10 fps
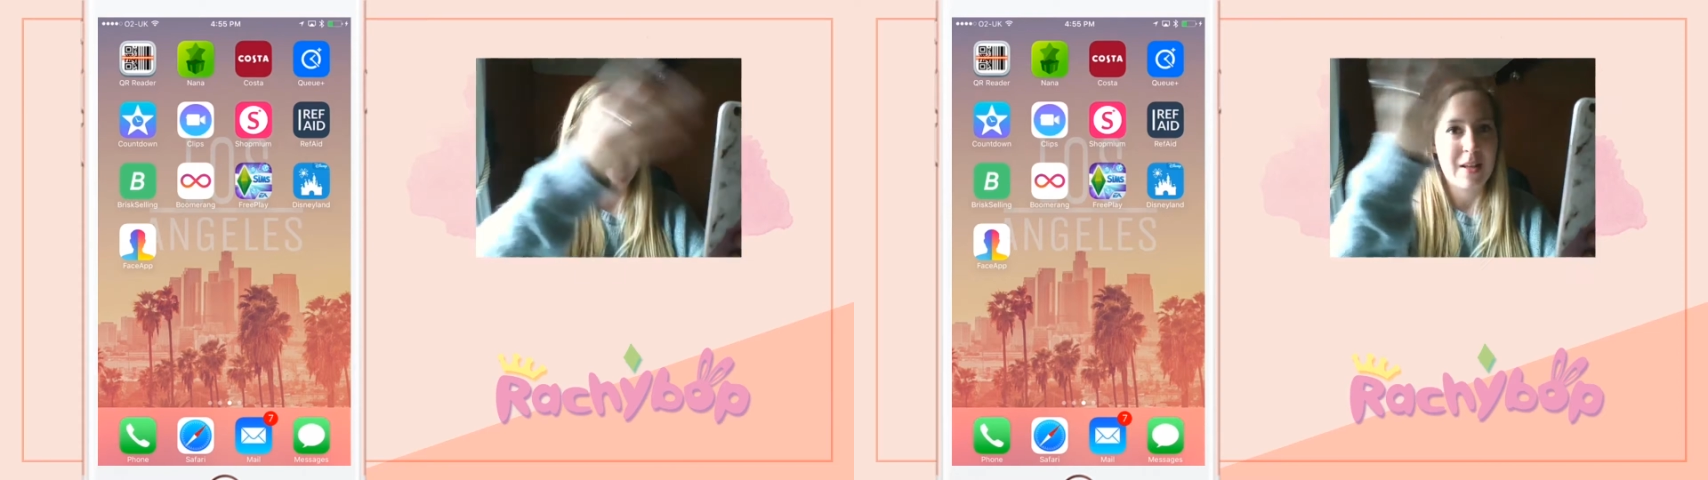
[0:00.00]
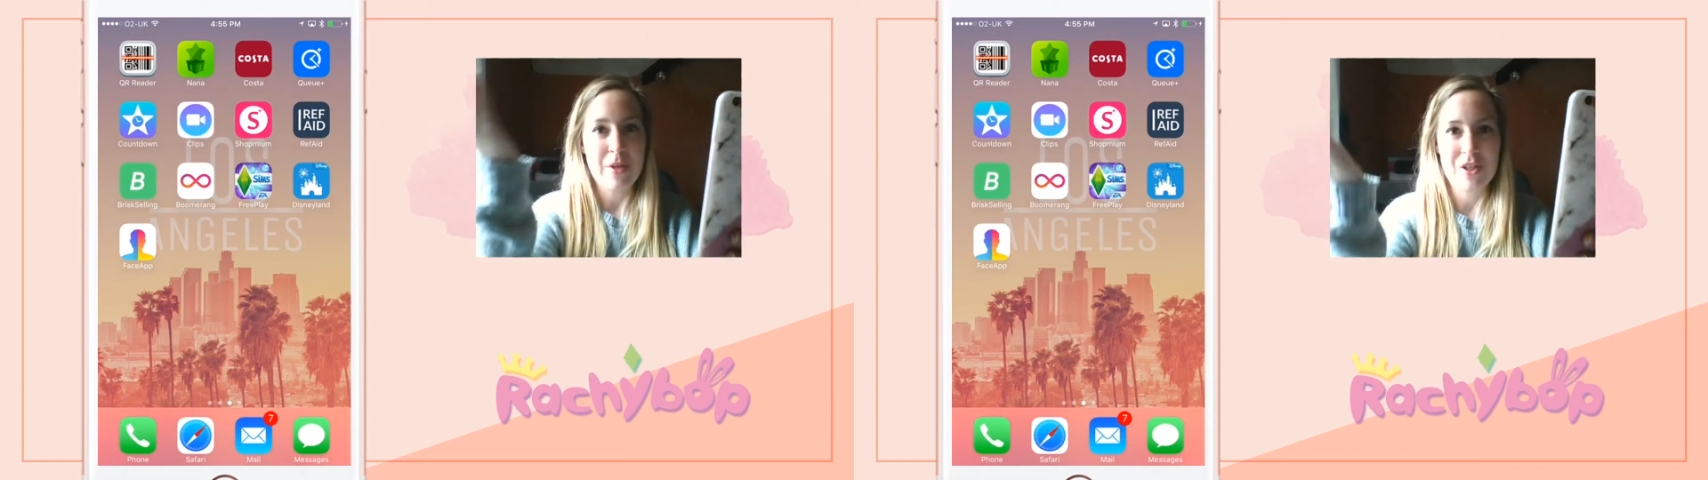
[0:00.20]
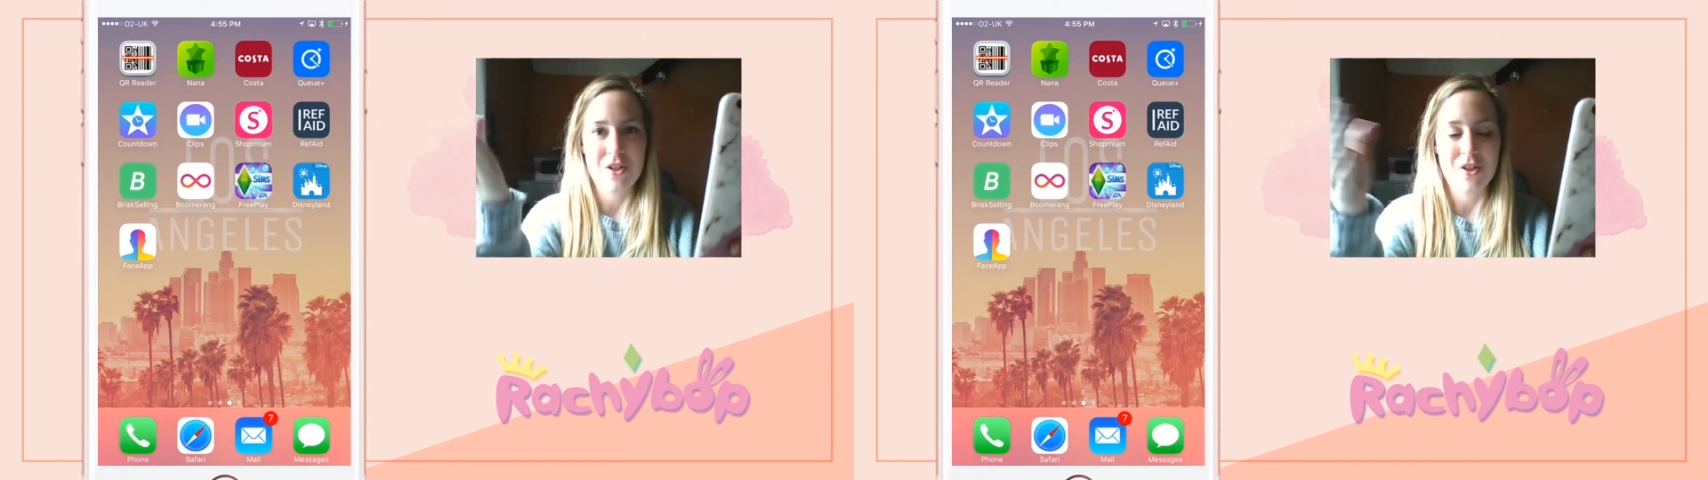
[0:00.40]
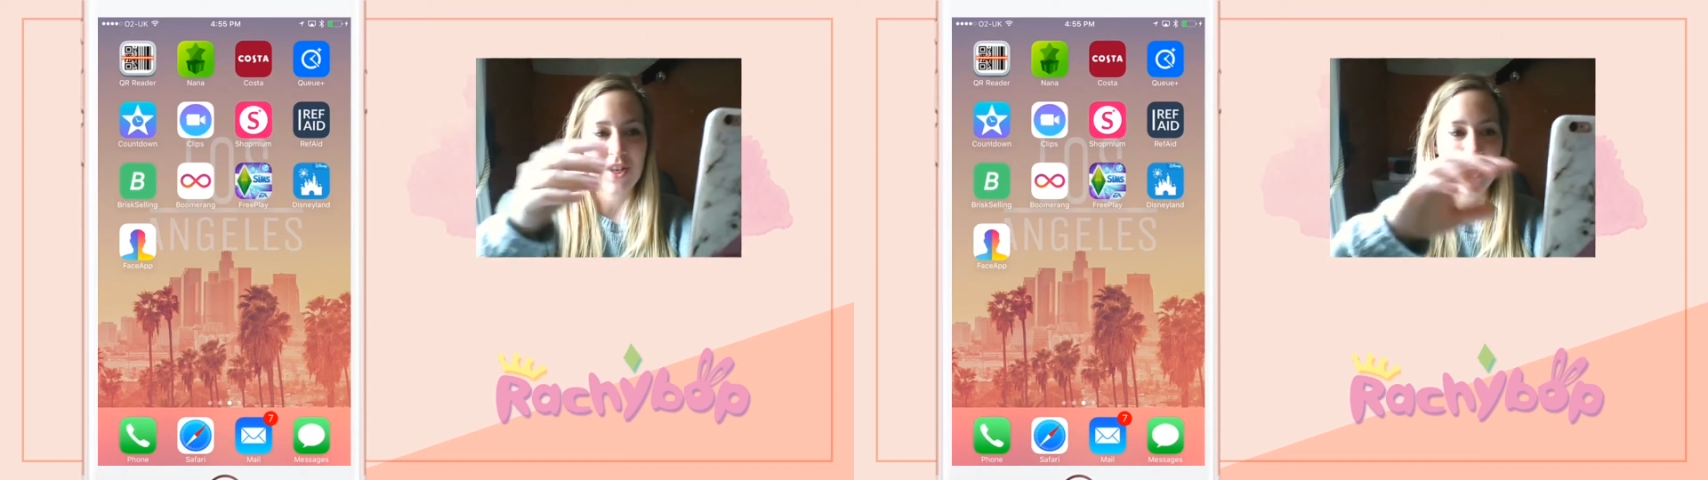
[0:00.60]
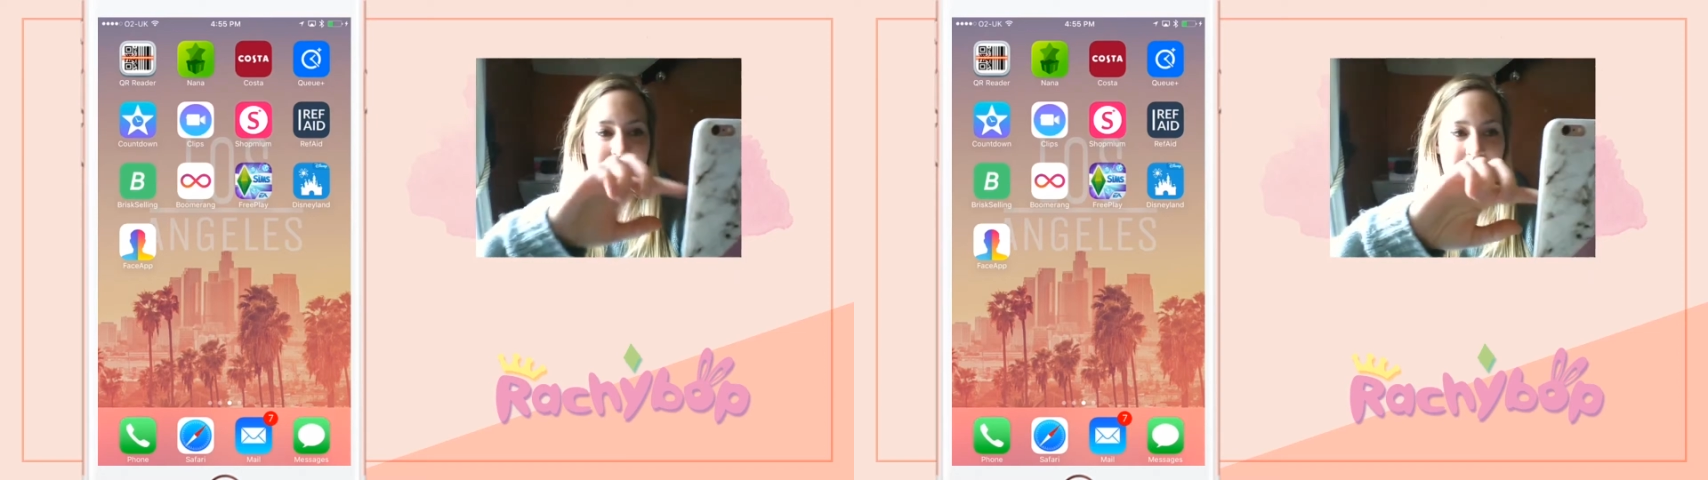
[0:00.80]
Let me just
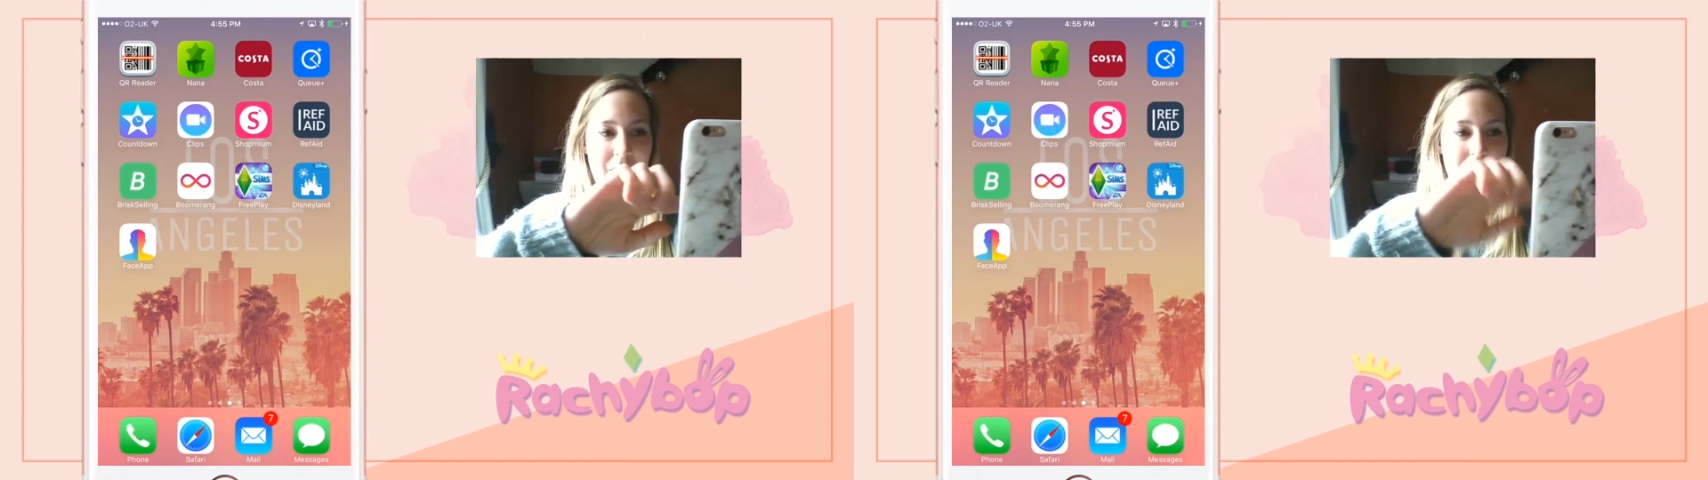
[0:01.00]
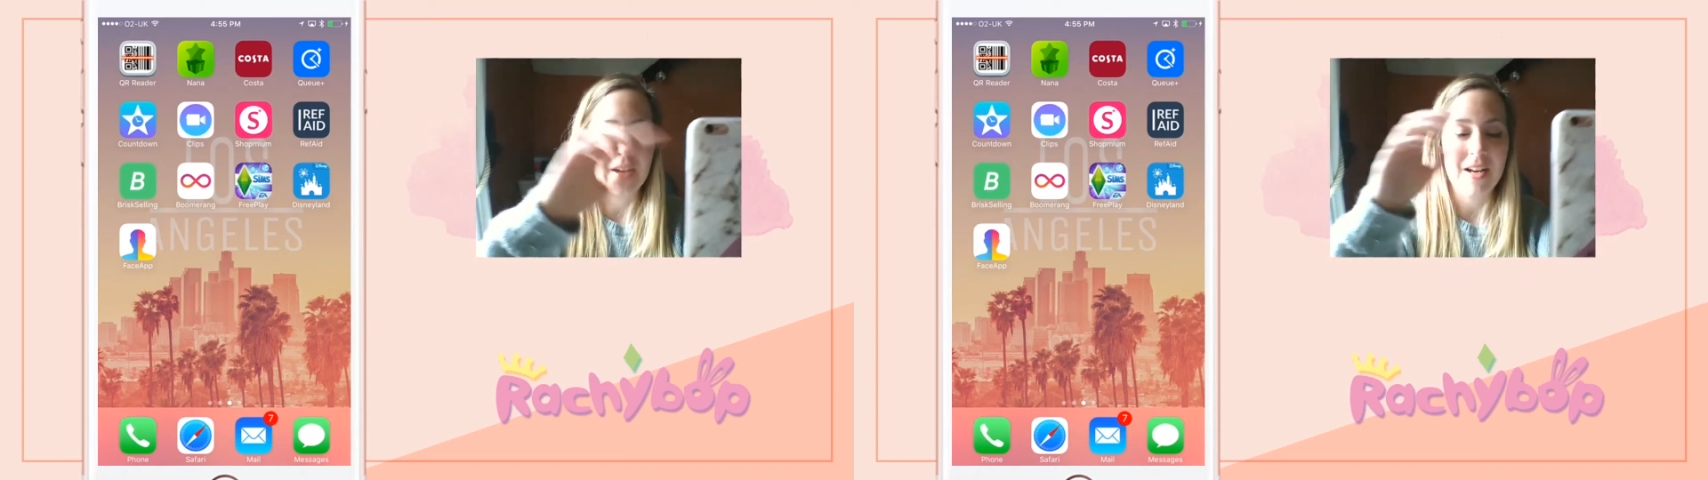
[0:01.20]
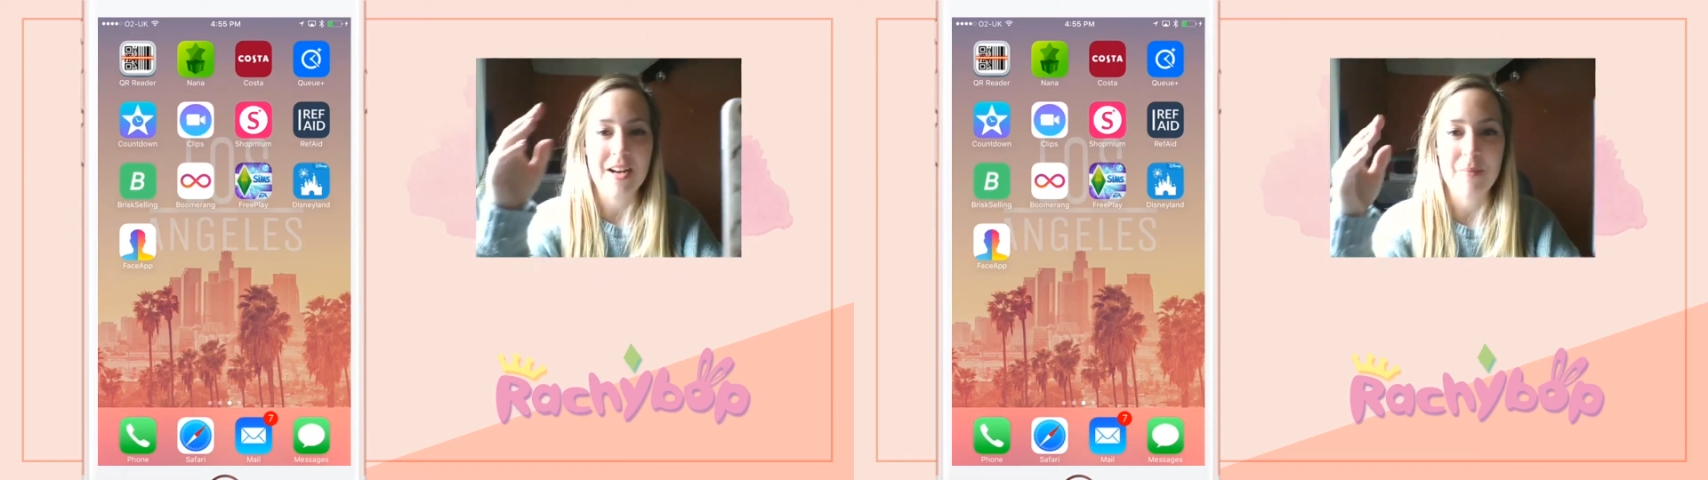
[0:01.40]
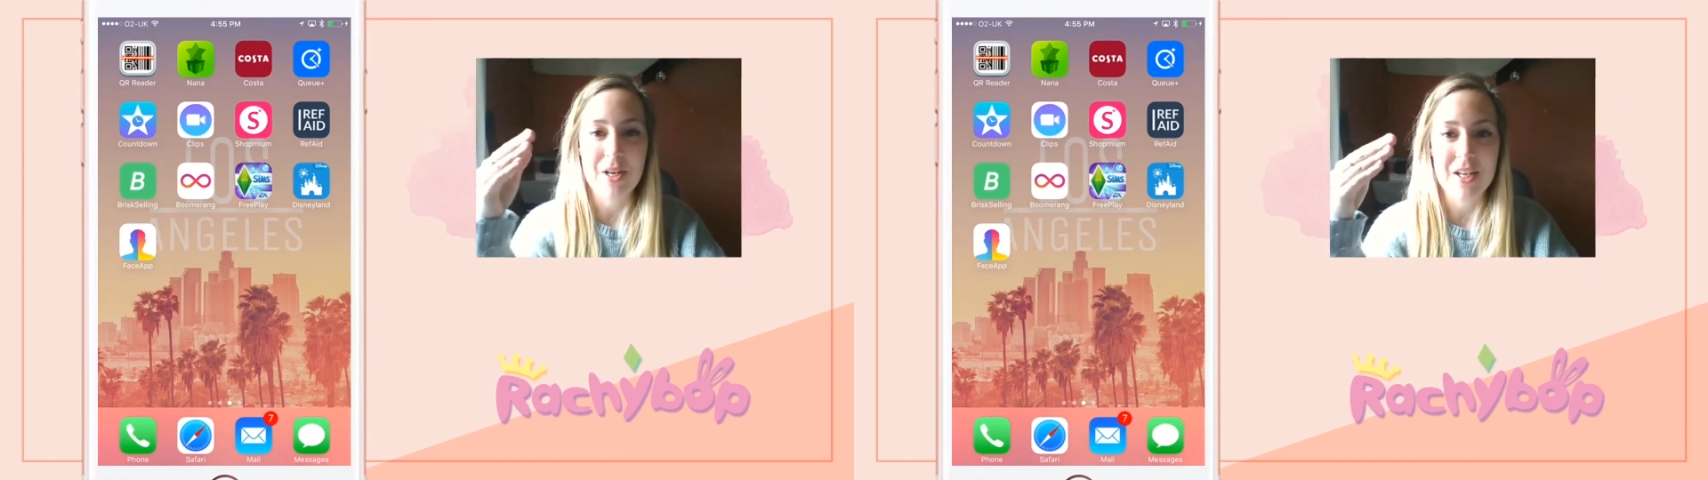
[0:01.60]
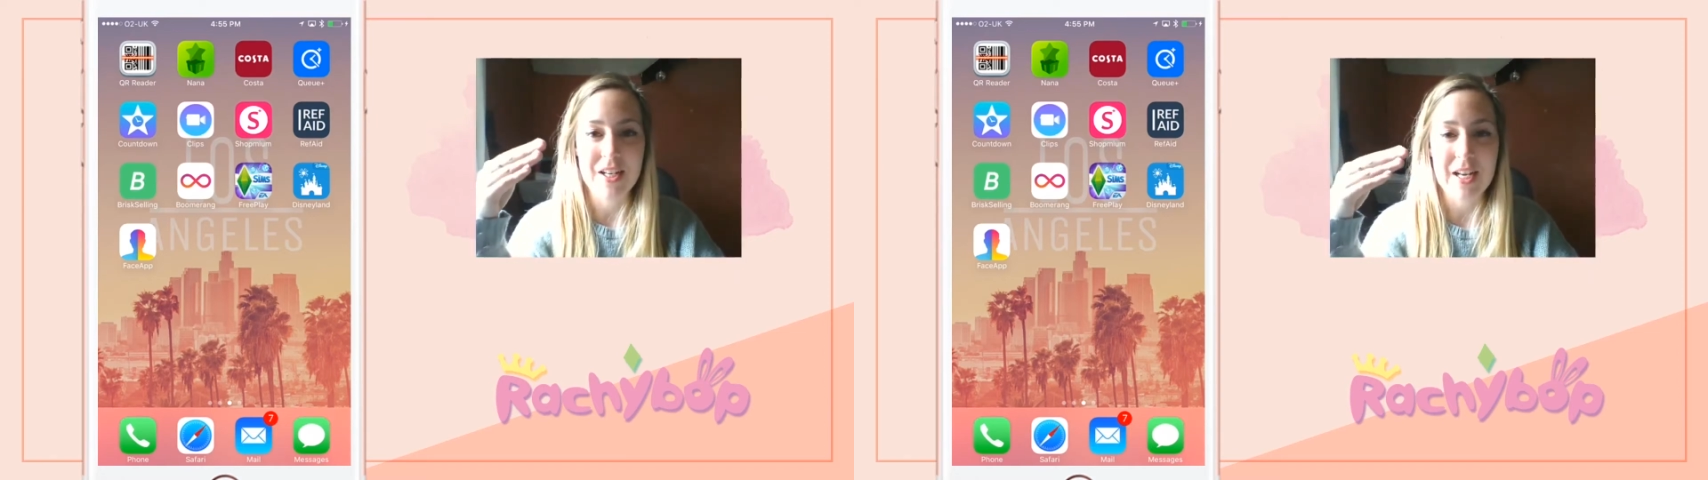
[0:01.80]
show you and then I'm
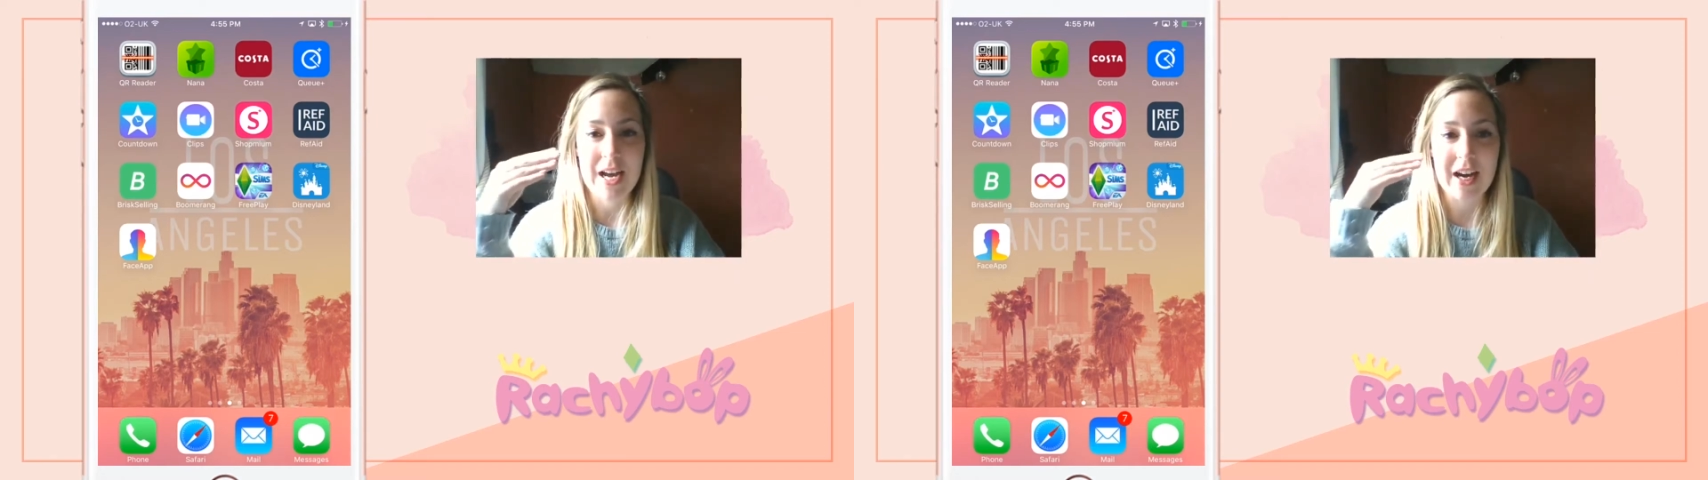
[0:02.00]
gonna